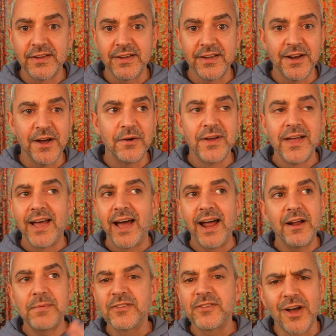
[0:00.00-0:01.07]
You know, I
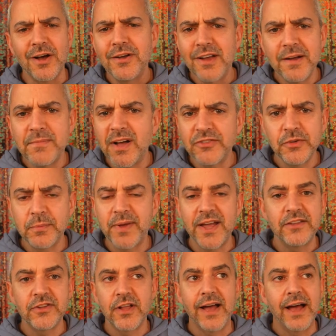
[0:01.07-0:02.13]
know people say, oh, you get muscle
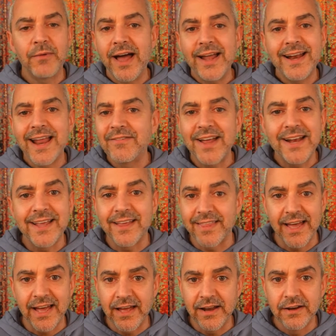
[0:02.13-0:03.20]
pains. Well, I didn't have any of
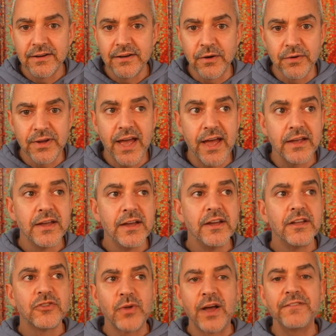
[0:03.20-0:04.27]
that. Okay.
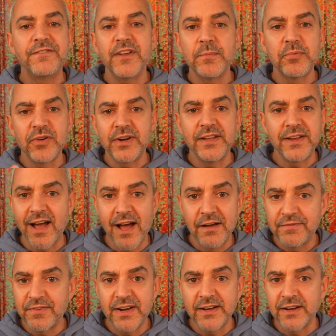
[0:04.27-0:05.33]
So I feel pretty
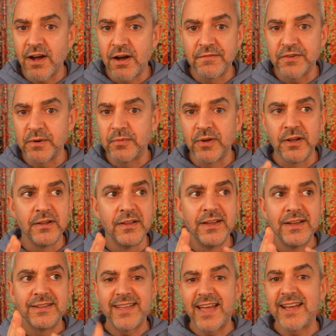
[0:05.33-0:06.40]
confident and comfortable
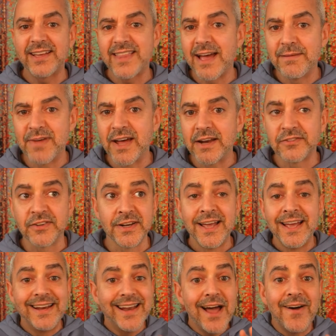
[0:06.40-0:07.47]
taking that medicine.
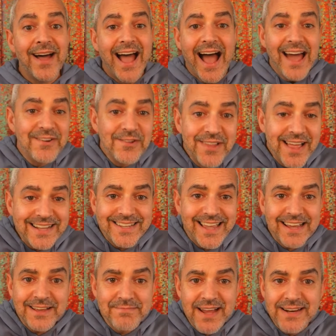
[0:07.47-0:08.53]
Now I don't like
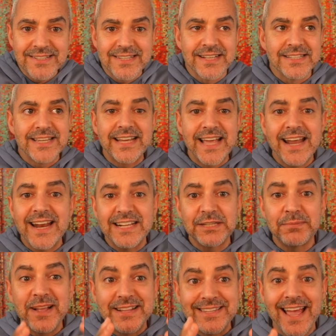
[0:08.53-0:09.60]
taking medicines. Again, I
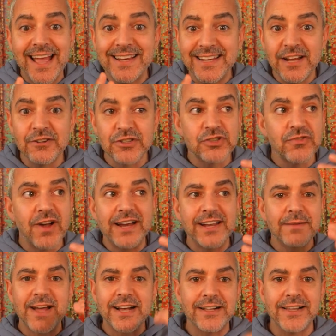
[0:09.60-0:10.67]
spent 10 years trying to
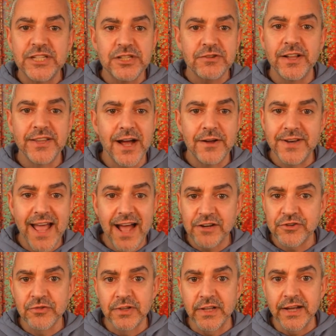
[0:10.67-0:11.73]
get my cholesterol down
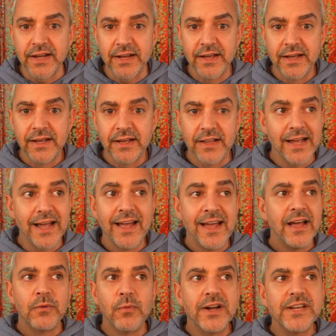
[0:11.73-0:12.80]
naturally. Like
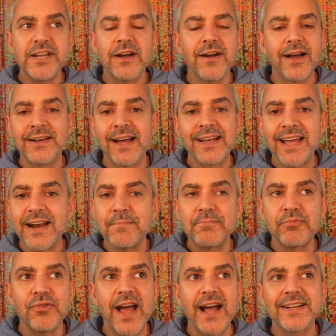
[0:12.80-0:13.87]
1 year, and again, I'm
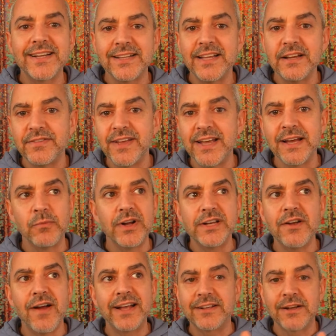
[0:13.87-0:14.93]
practically a vegan. 1
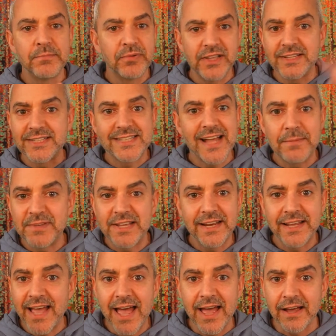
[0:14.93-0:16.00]
year, I completely stopped
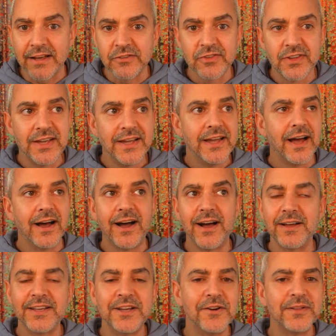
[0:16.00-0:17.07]
eating eggs.
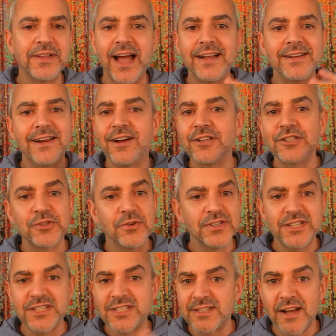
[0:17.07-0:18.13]
You know, like I did all
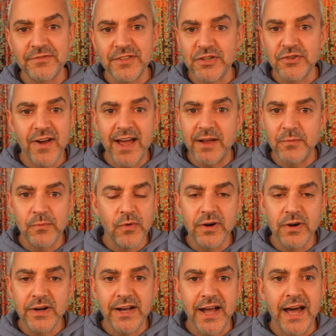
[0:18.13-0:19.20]
sorts of stuff to try and
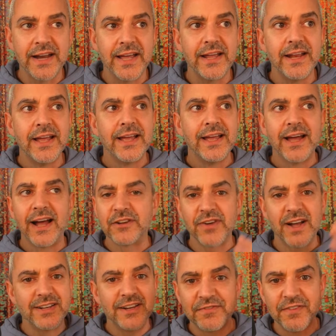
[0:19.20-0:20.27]
work on it. I
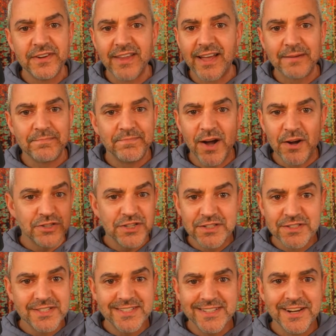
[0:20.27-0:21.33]
tried different like
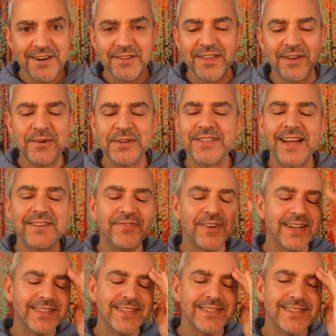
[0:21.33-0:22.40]
potions, you know, I
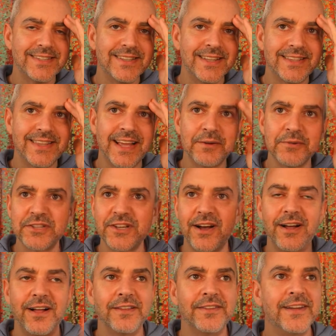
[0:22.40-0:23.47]
forget the thing it was
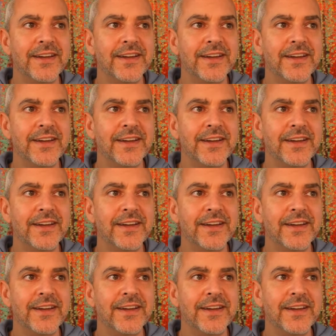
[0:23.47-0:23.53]
called.